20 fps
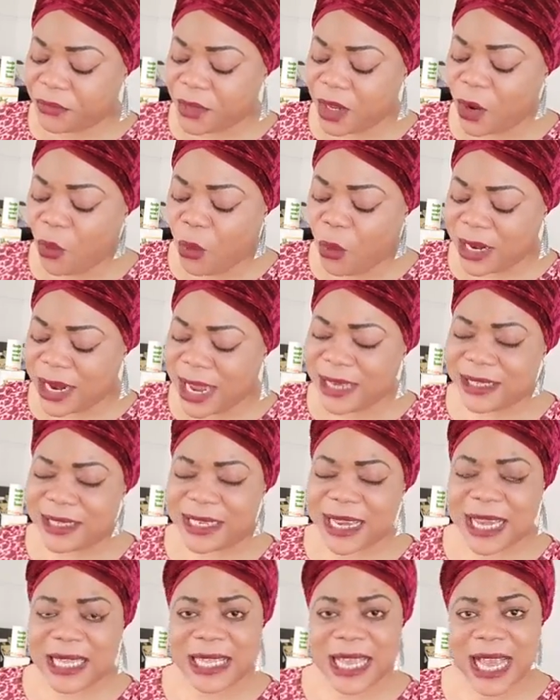when I
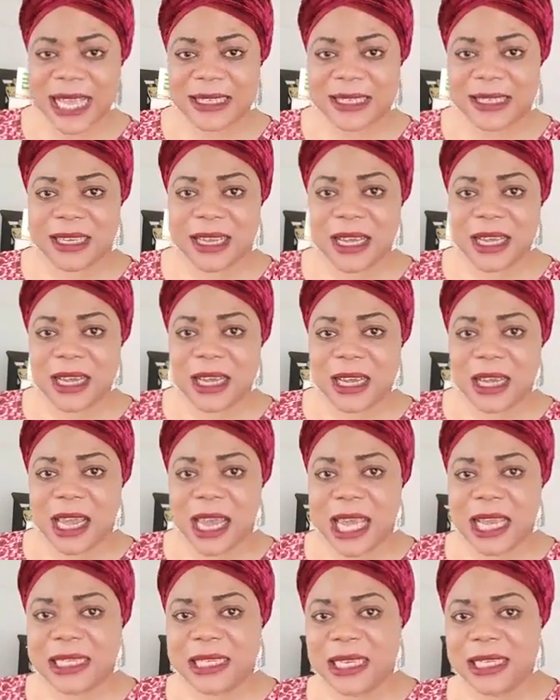say that
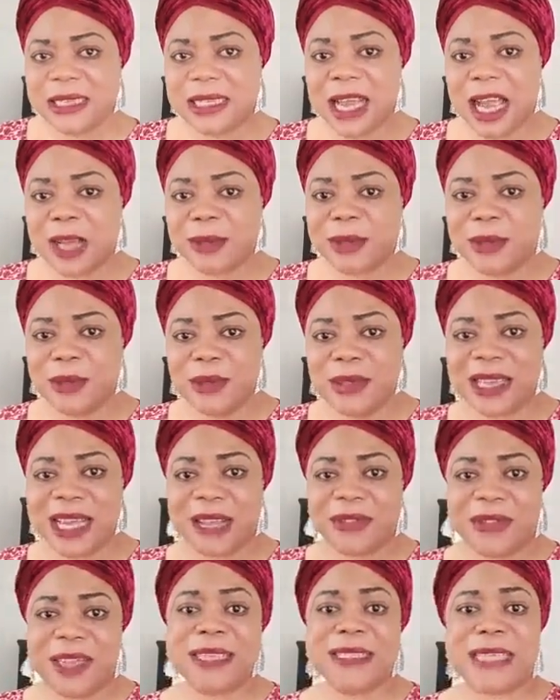in these capsules are
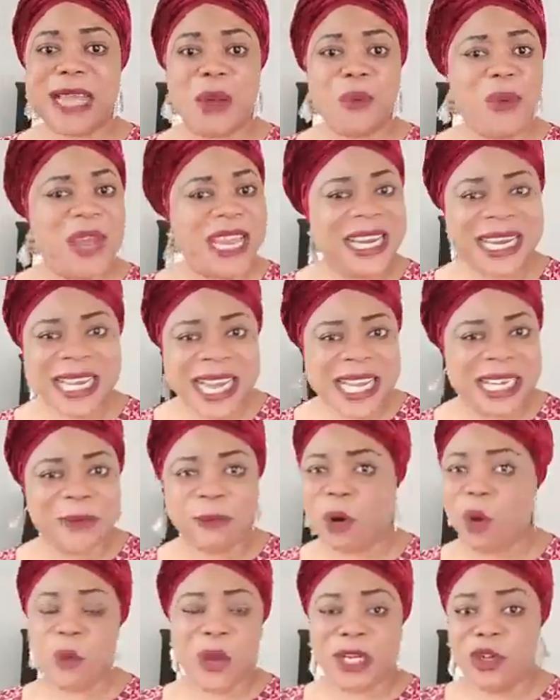things that we need
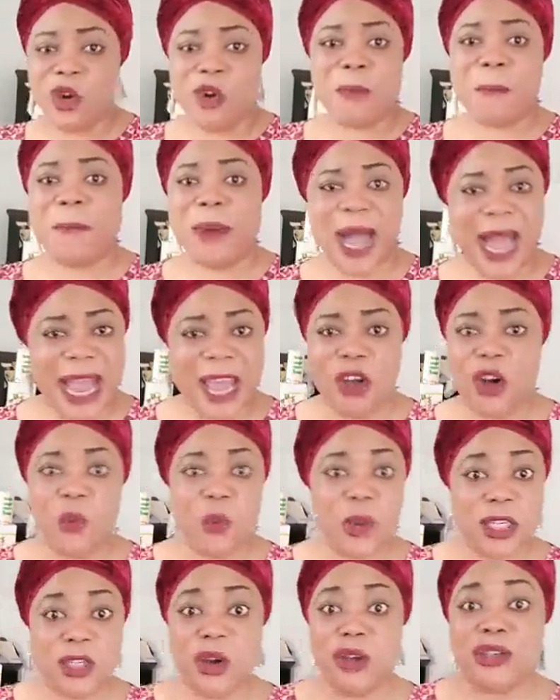but we don't buy or we
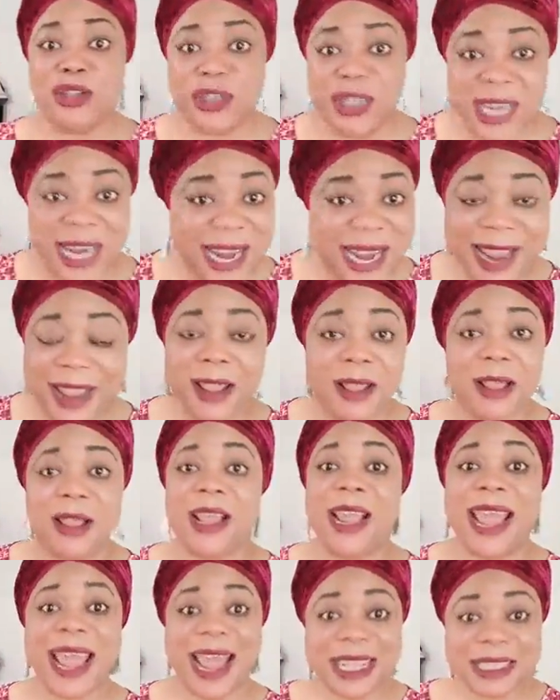don't
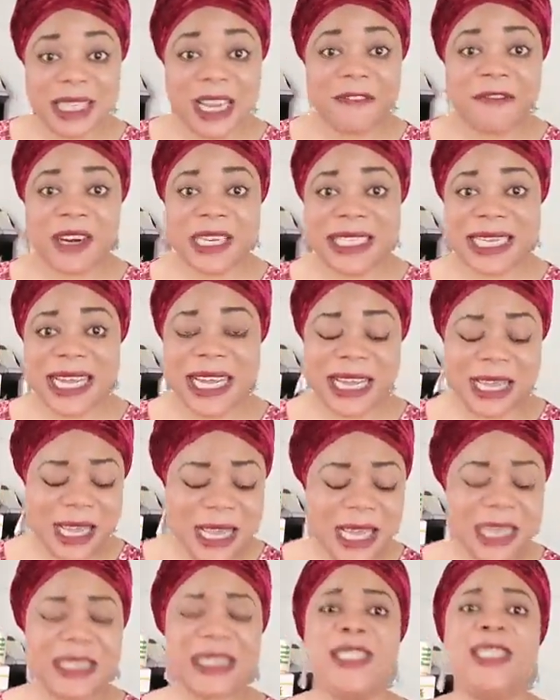get every day,
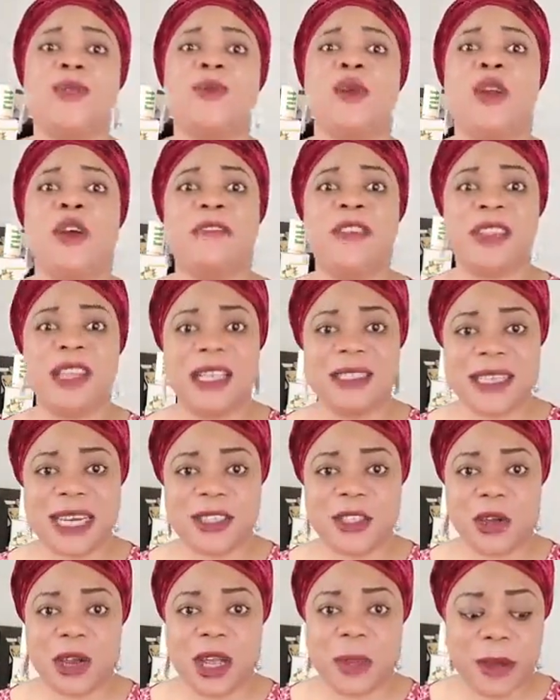this is one of the things I
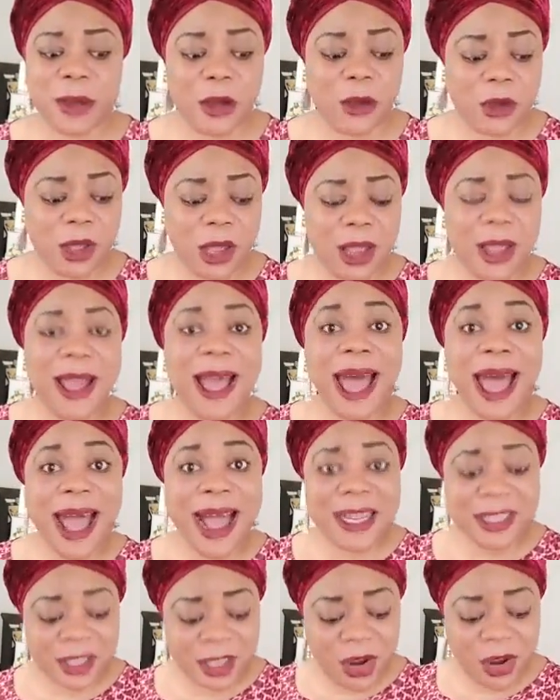talk about.
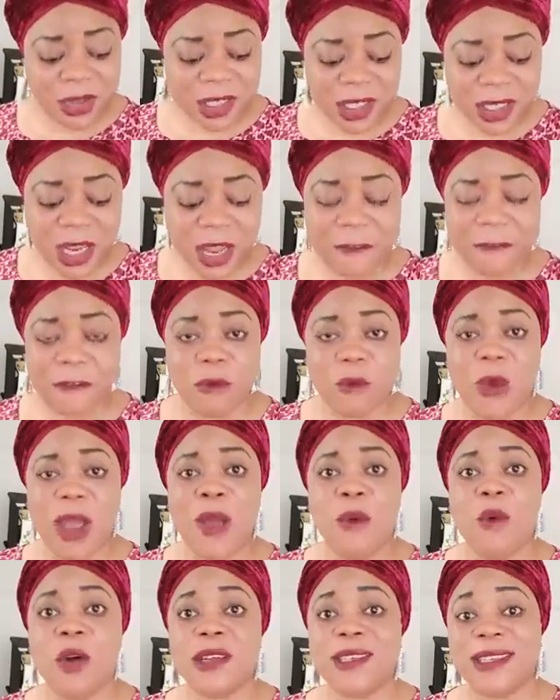Ask yourself, when
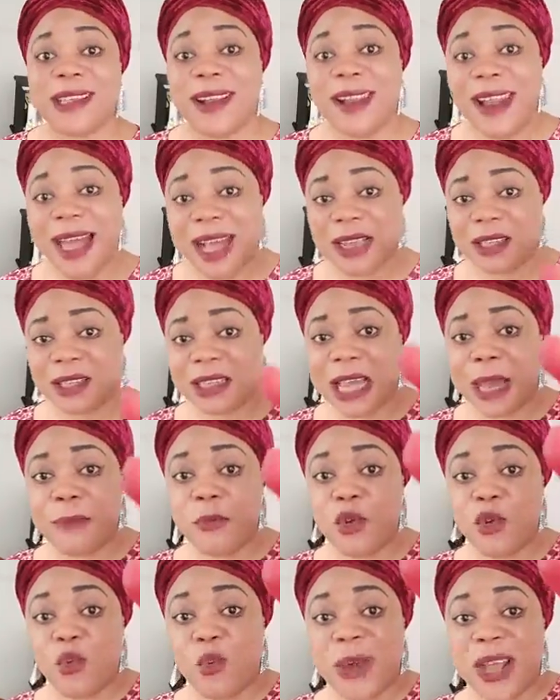was the last time
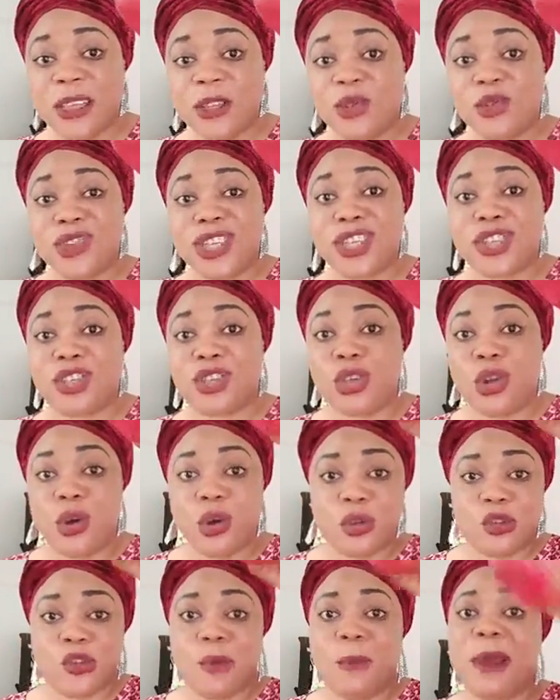you went to the store
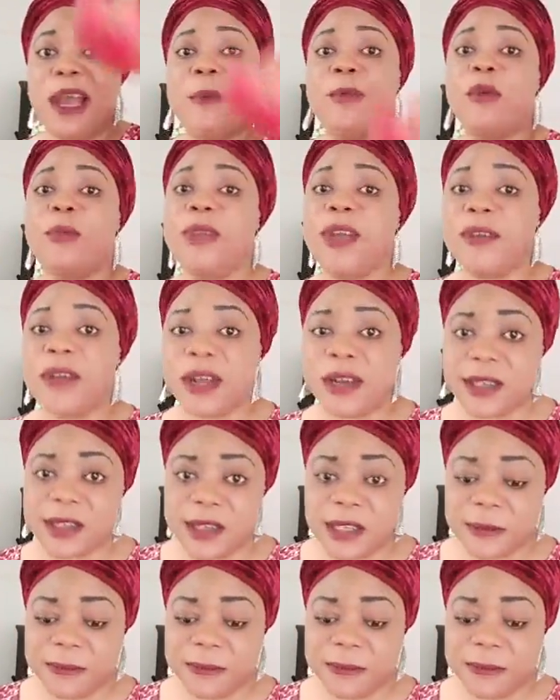to buy pomegranate?